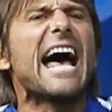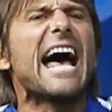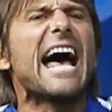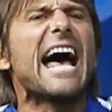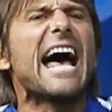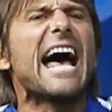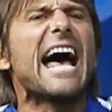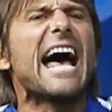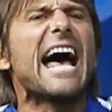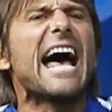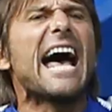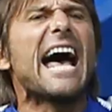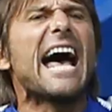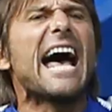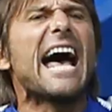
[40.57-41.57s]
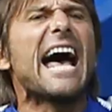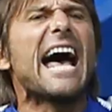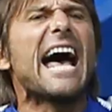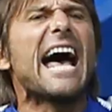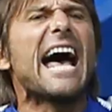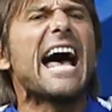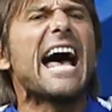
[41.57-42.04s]

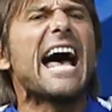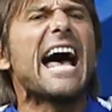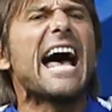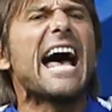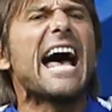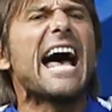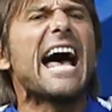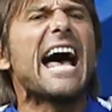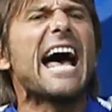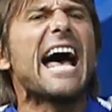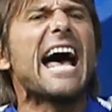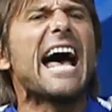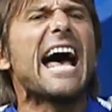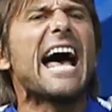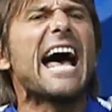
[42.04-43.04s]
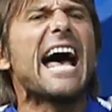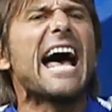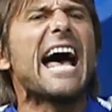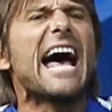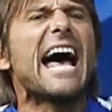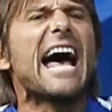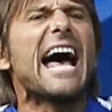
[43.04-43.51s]

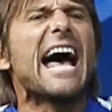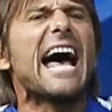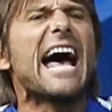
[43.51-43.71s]
(no lip movement)